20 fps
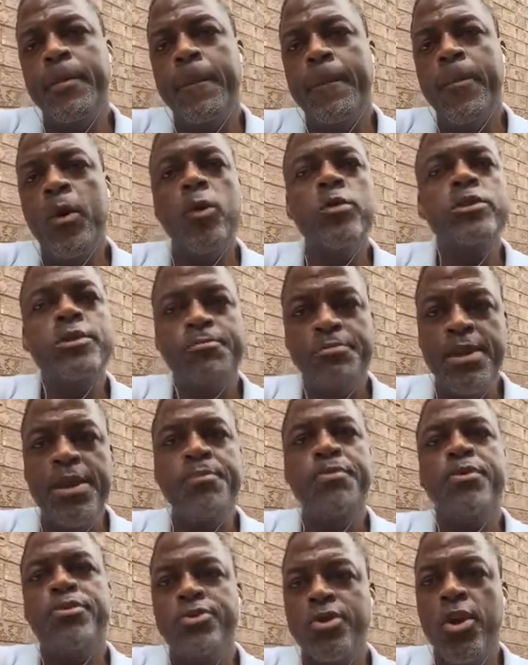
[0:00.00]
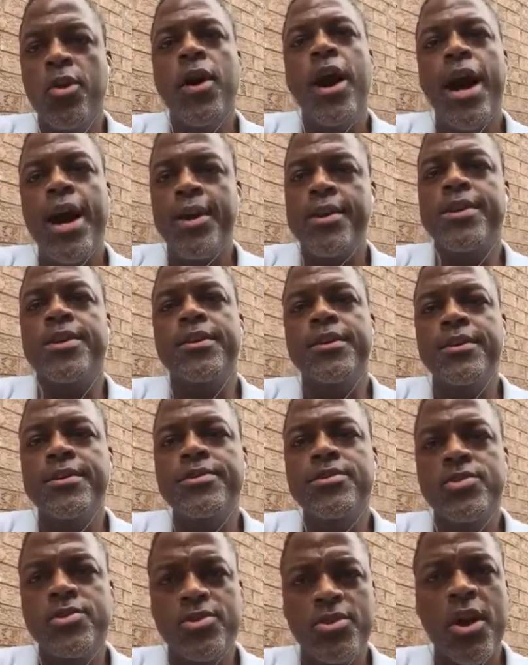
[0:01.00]
most people know how to
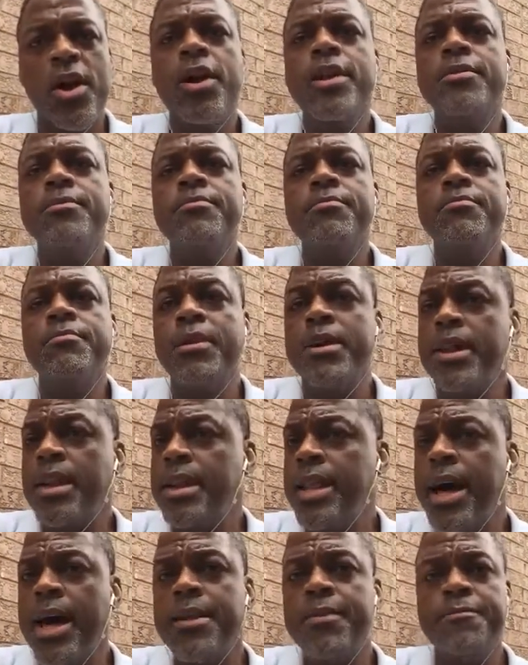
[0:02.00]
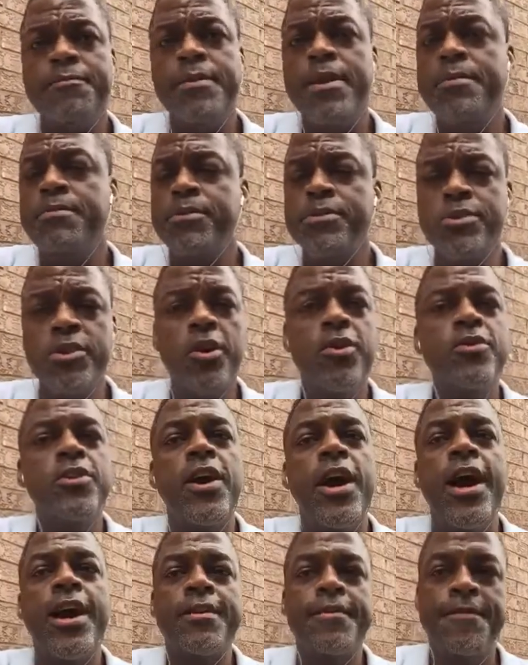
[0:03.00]
start, but a lot of people don't
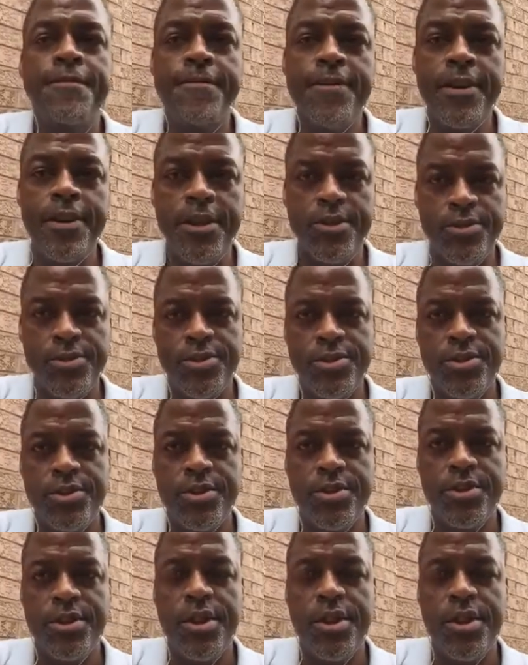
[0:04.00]
know how to finish.